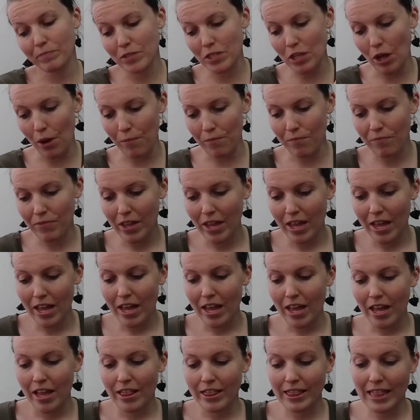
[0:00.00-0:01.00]
So
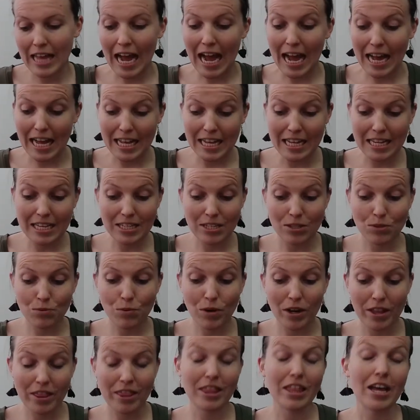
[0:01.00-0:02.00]
that is
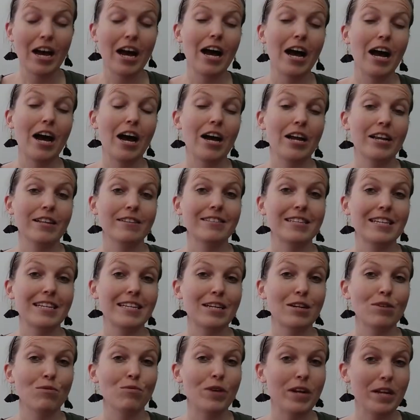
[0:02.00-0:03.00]
one thought on
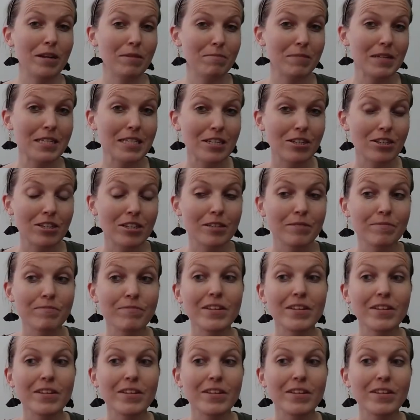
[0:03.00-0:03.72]
sending written material.